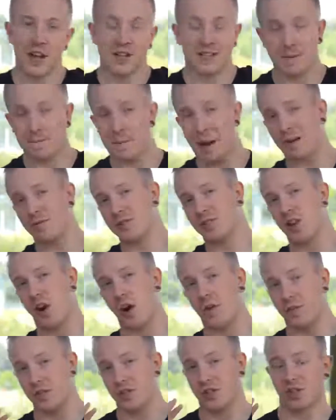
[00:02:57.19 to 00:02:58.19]
to bounce it
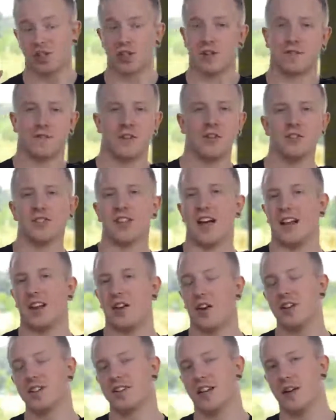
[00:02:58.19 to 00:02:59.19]
off and just diffuse that
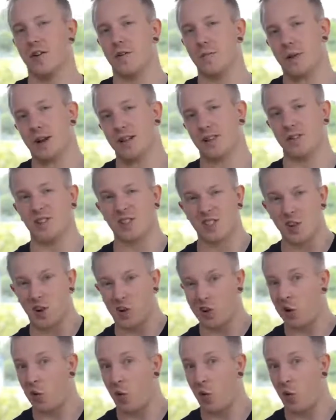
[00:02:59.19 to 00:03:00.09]
light a little bit so it's not